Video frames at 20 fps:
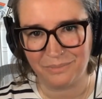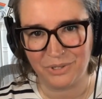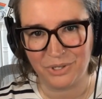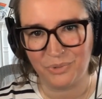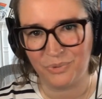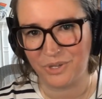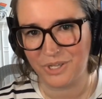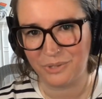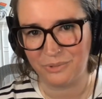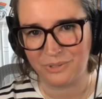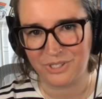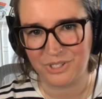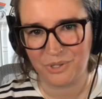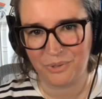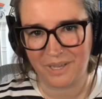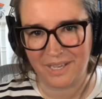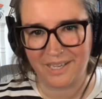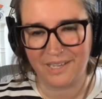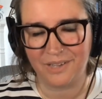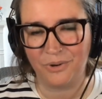knew what you were
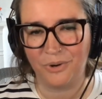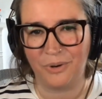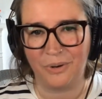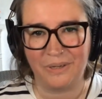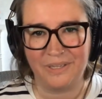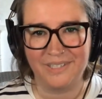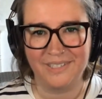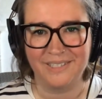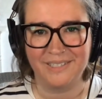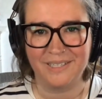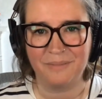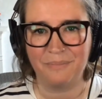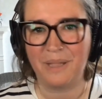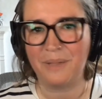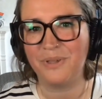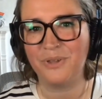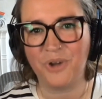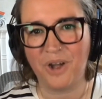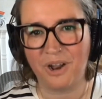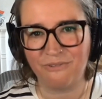doing, or maybe
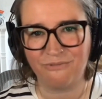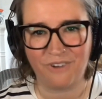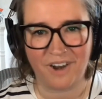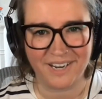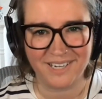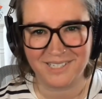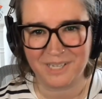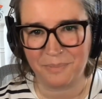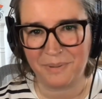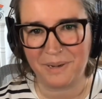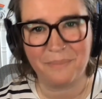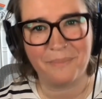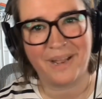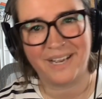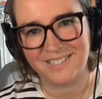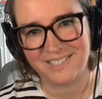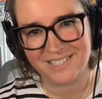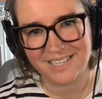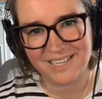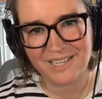you got a write up in a
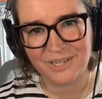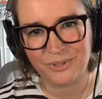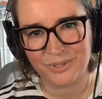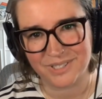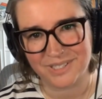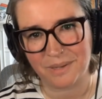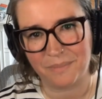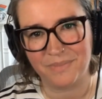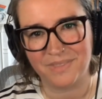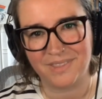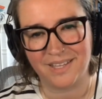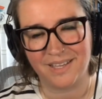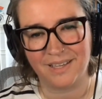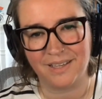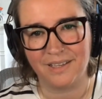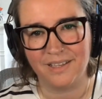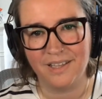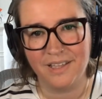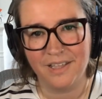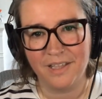magazine or
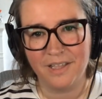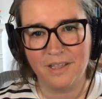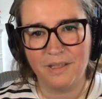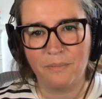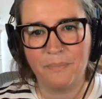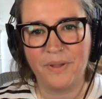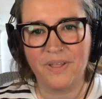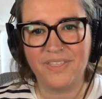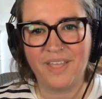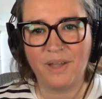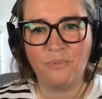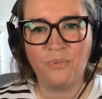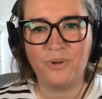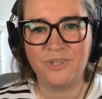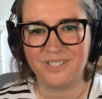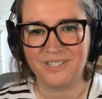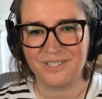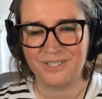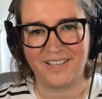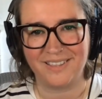something. But there
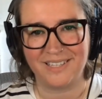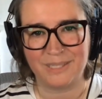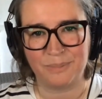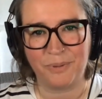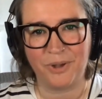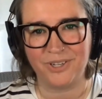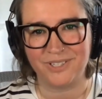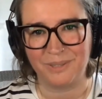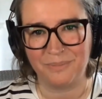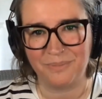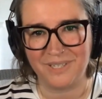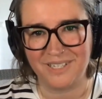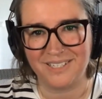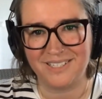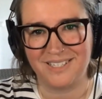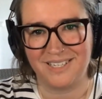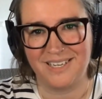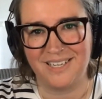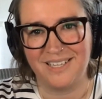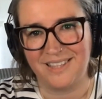wasn't like this
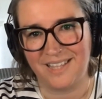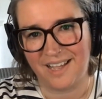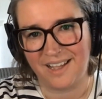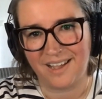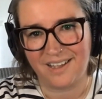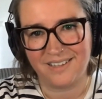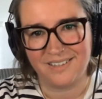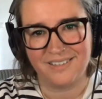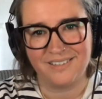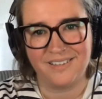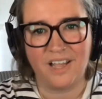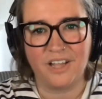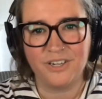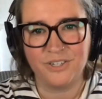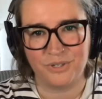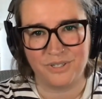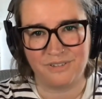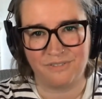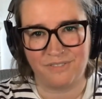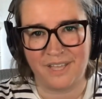possibility that
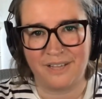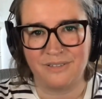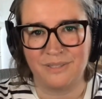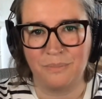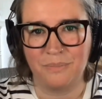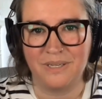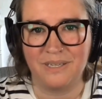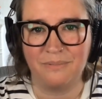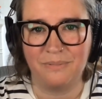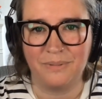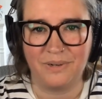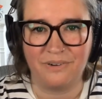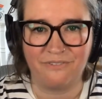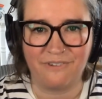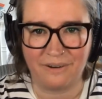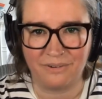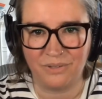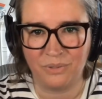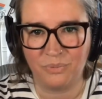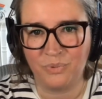hundreds of thousand people
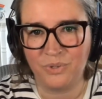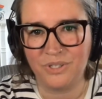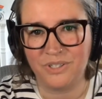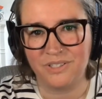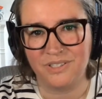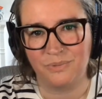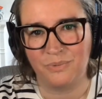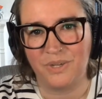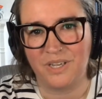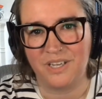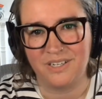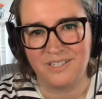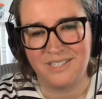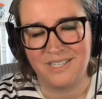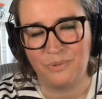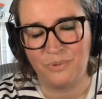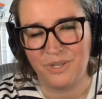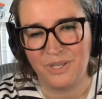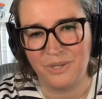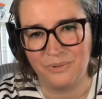around the world were going to
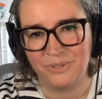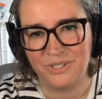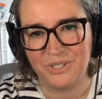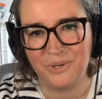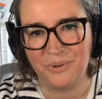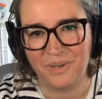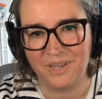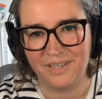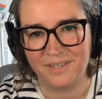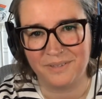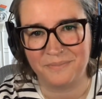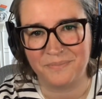see what you were doing.